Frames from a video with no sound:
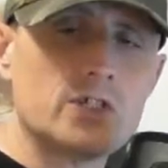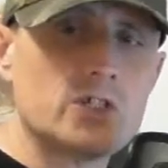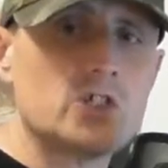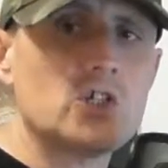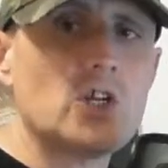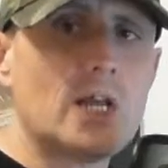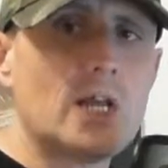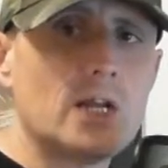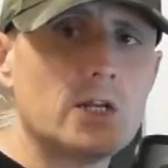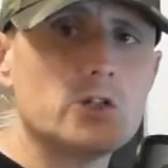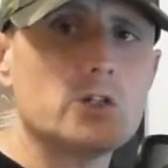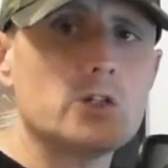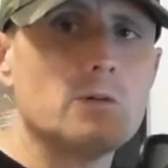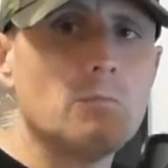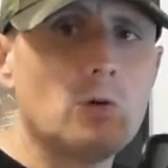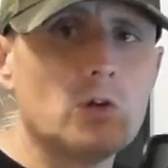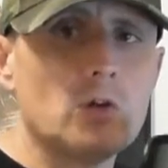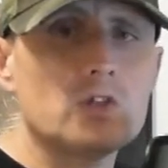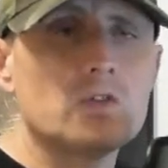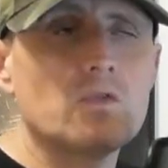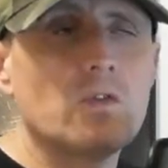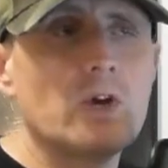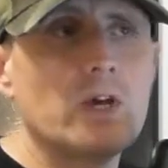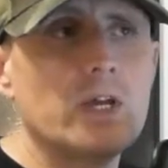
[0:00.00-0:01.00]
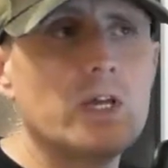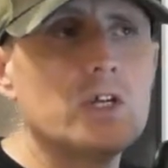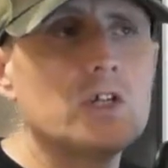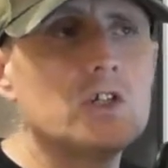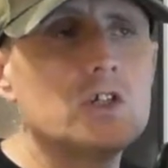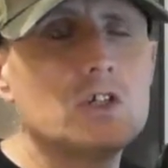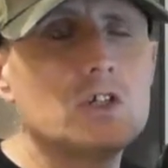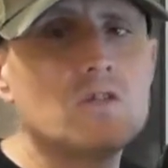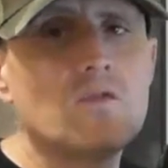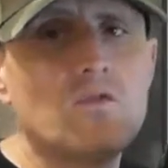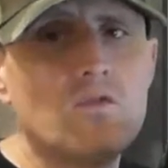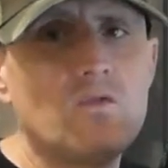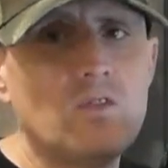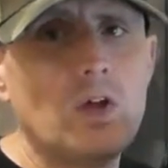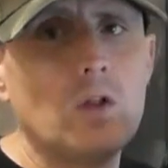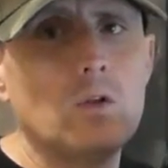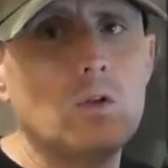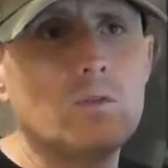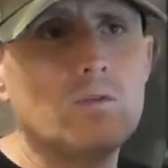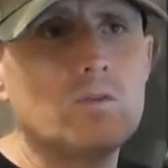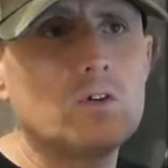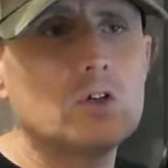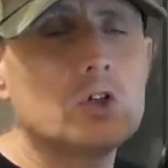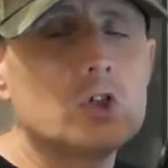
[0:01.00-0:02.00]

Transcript: as a challenging boss fight it just felt